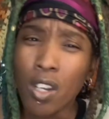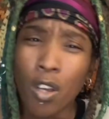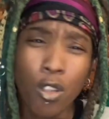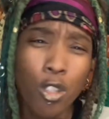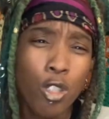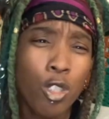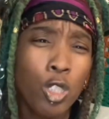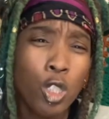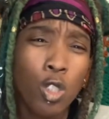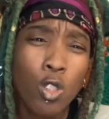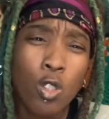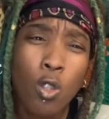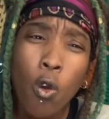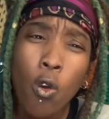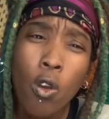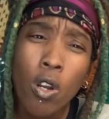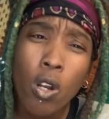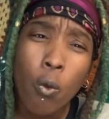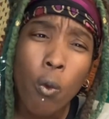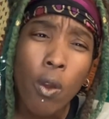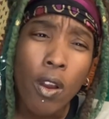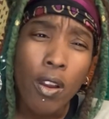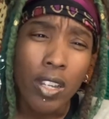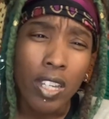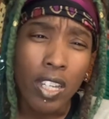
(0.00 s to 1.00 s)
just going to
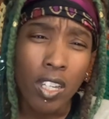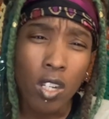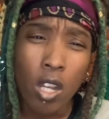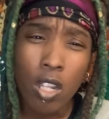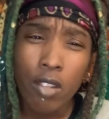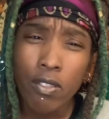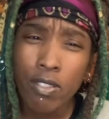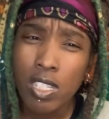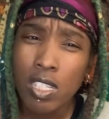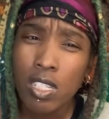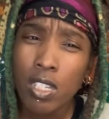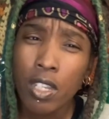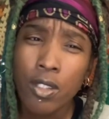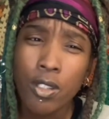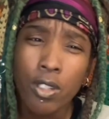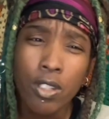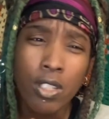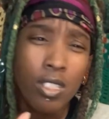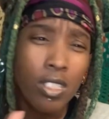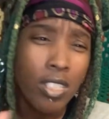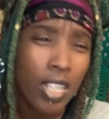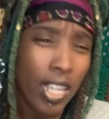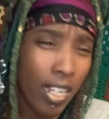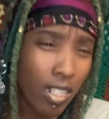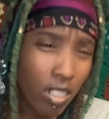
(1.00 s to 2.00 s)
work and all of a sudden you're
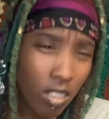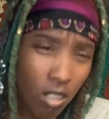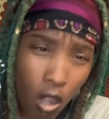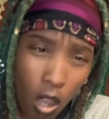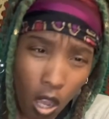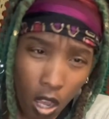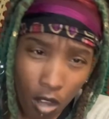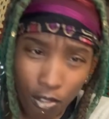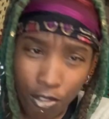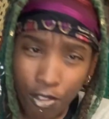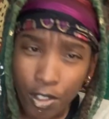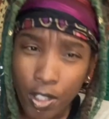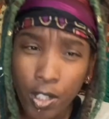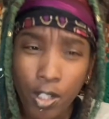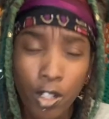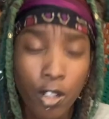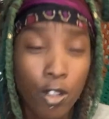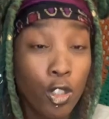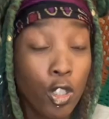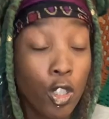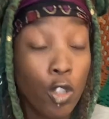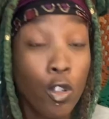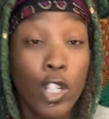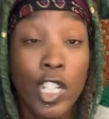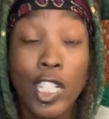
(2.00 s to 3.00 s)
ticked off.
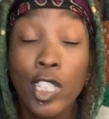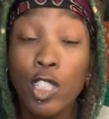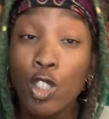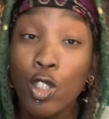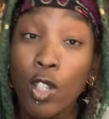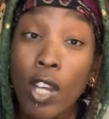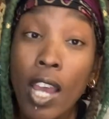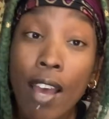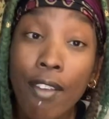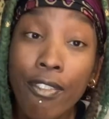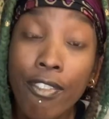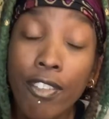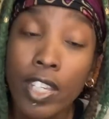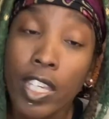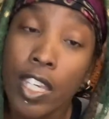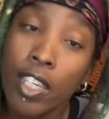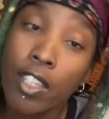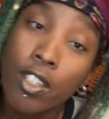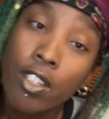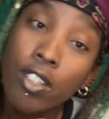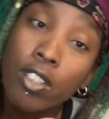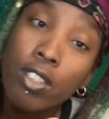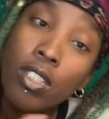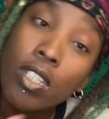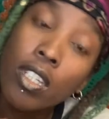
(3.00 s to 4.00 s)
You're in traffic and
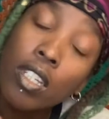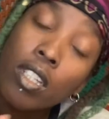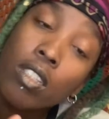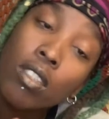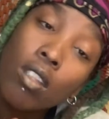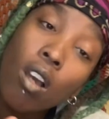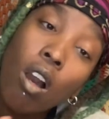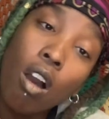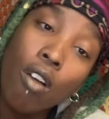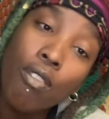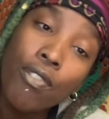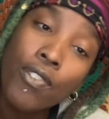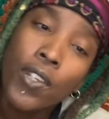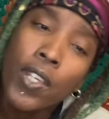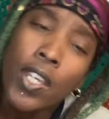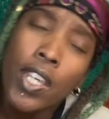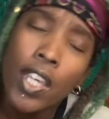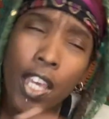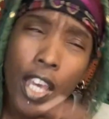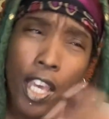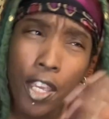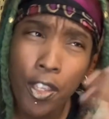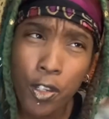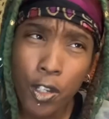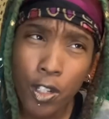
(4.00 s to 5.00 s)
you're ticked off
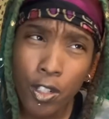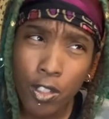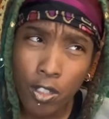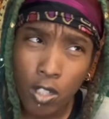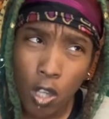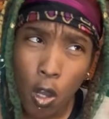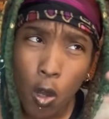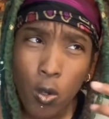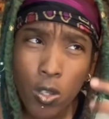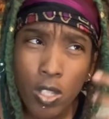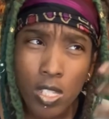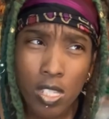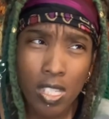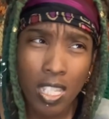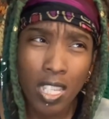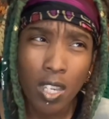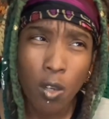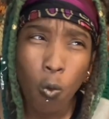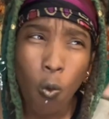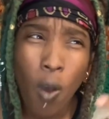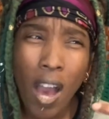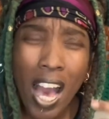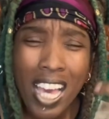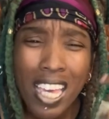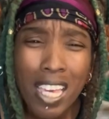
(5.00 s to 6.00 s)
and you're noticing,
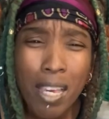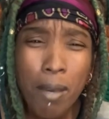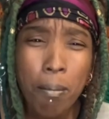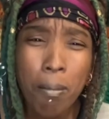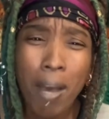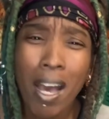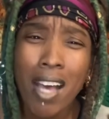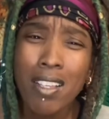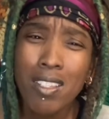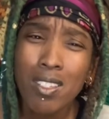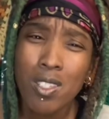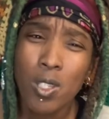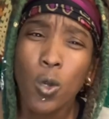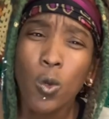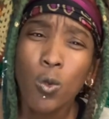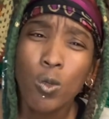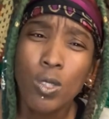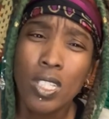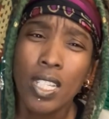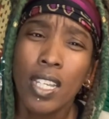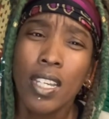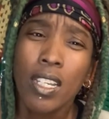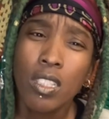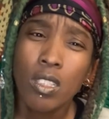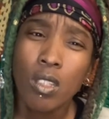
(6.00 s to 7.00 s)
why am I so
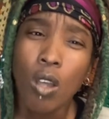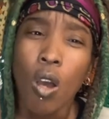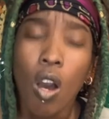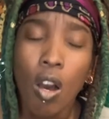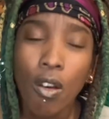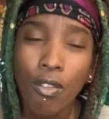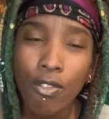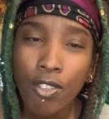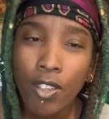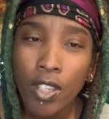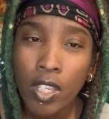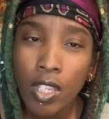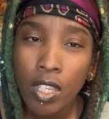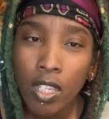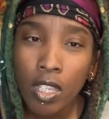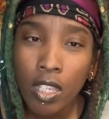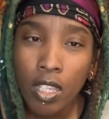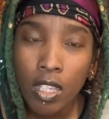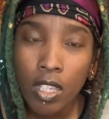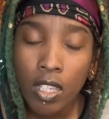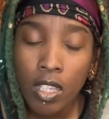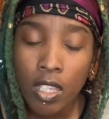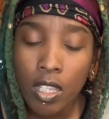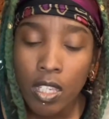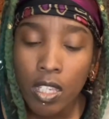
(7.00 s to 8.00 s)
ticked off?
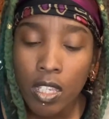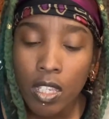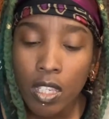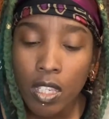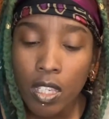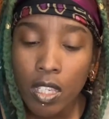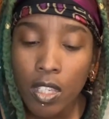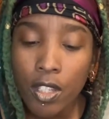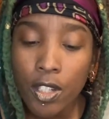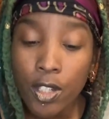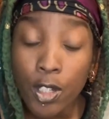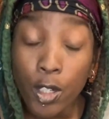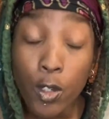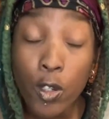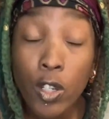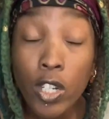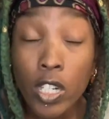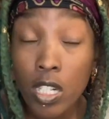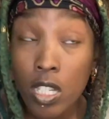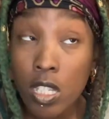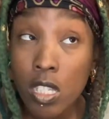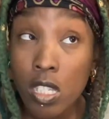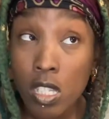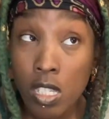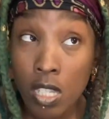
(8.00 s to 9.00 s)
During
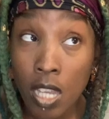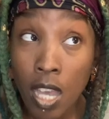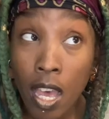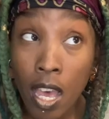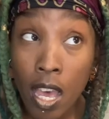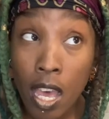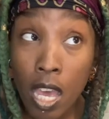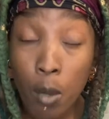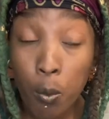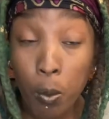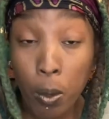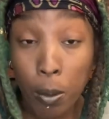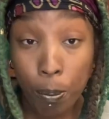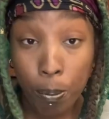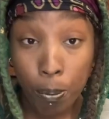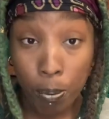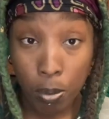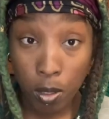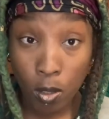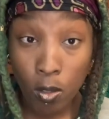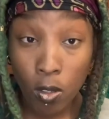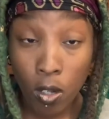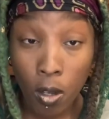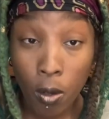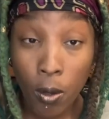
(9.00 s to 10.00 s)
this time with
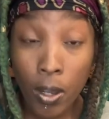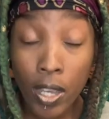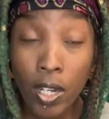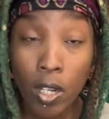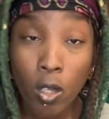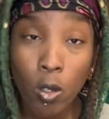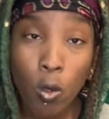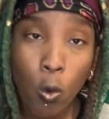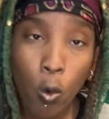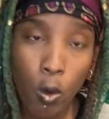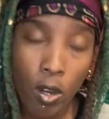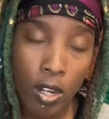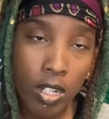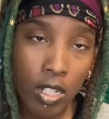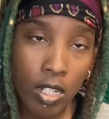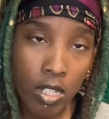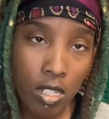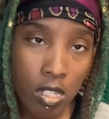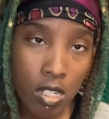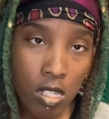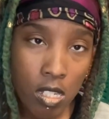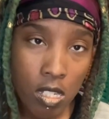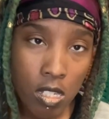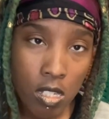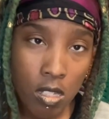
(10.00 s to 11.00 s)
Pluto in
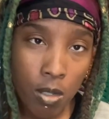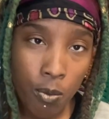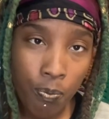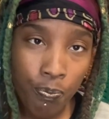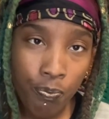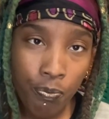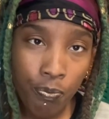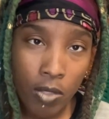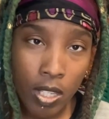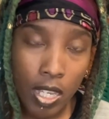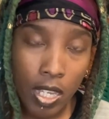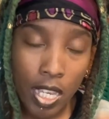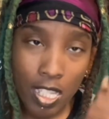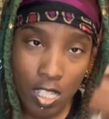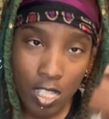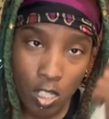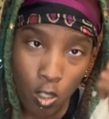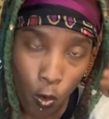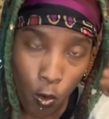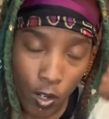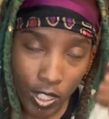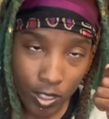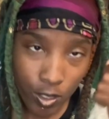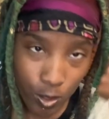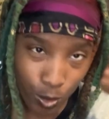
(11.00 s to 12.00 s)
Aquarius, it's
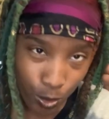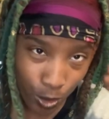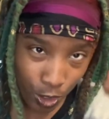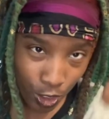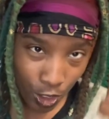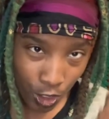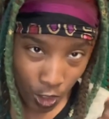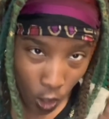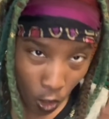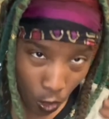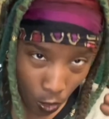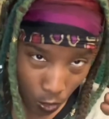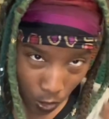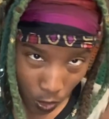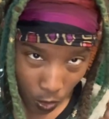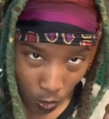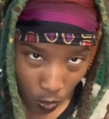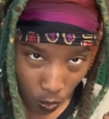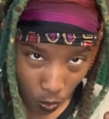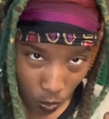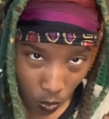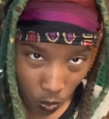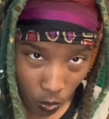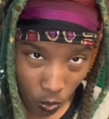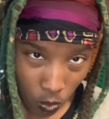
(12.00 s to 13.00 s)
going to show
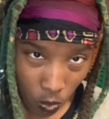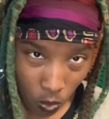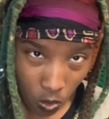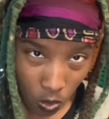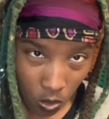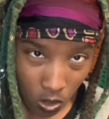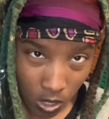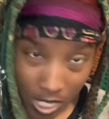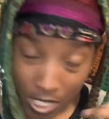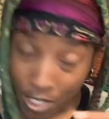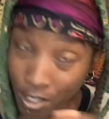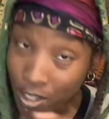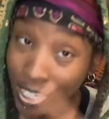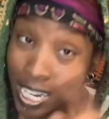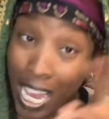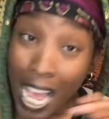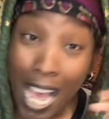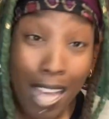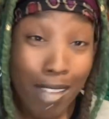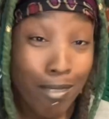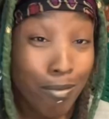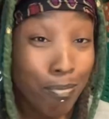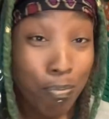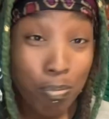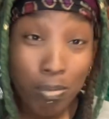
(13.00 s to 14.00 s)
you. You're
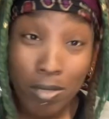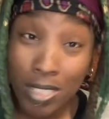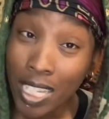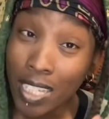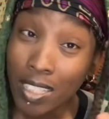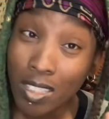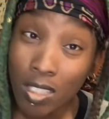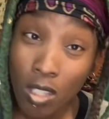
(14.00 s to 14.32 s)
not ticked